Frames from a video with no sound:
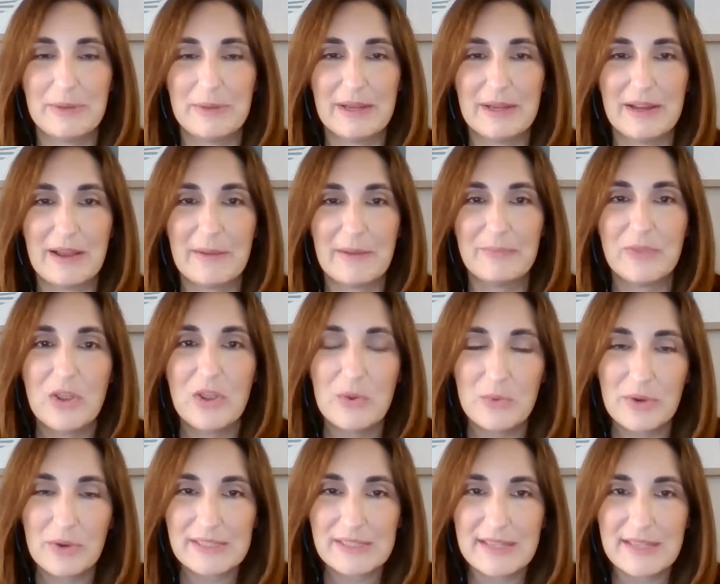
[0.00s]
But
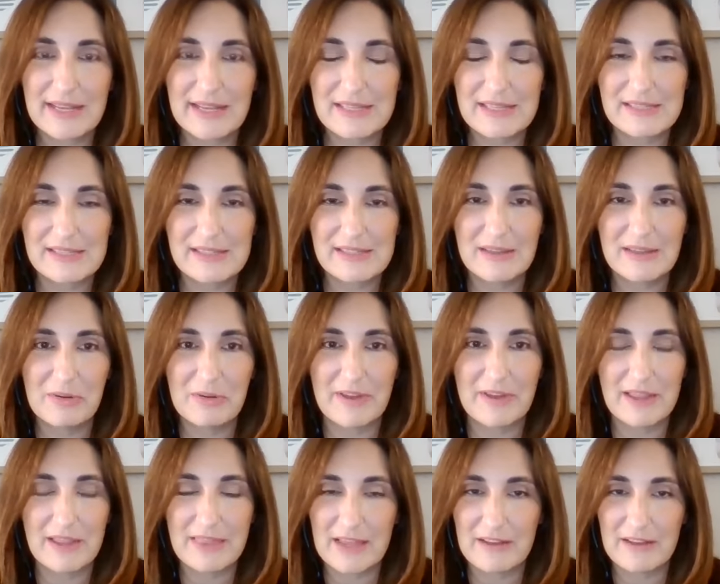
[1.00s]
we're excited to still
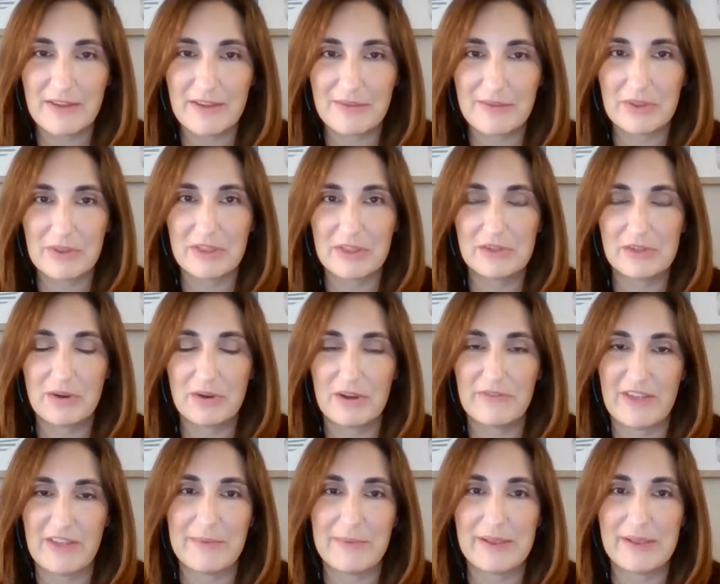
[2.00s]
provide that event with it to
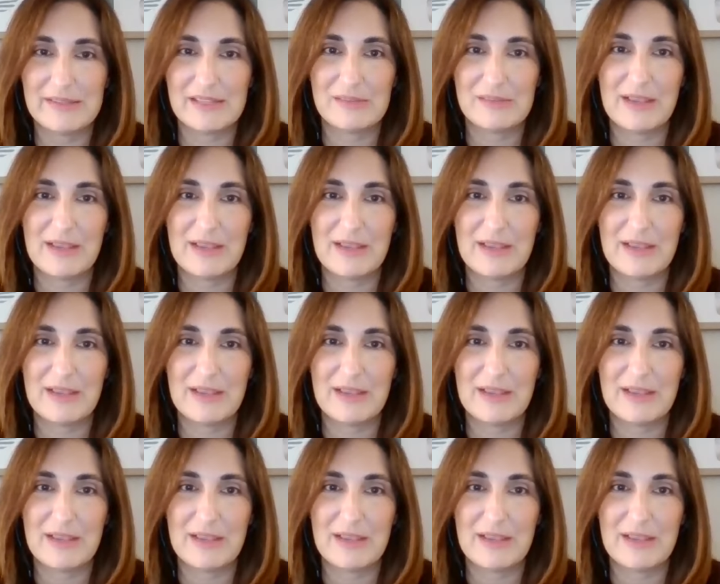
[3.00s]
our families